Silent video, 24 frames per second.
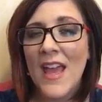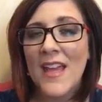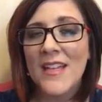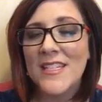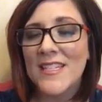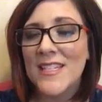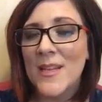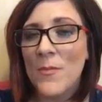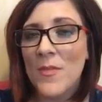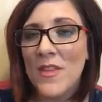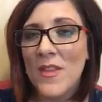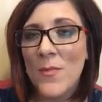
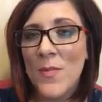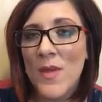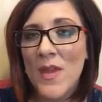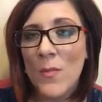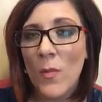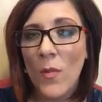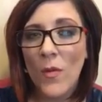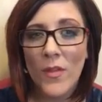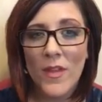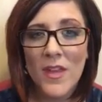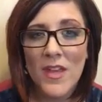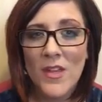And some of the
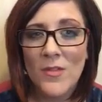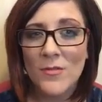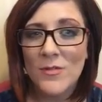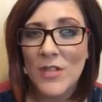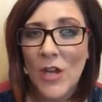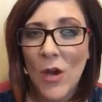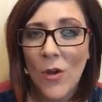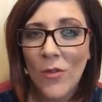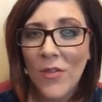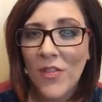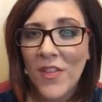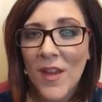people that you
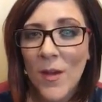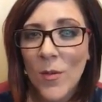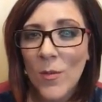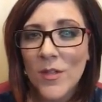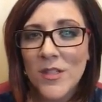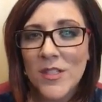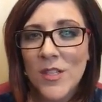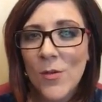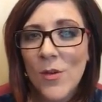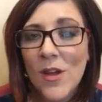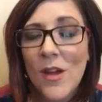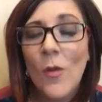don't think
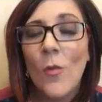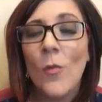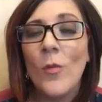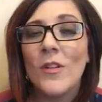will do it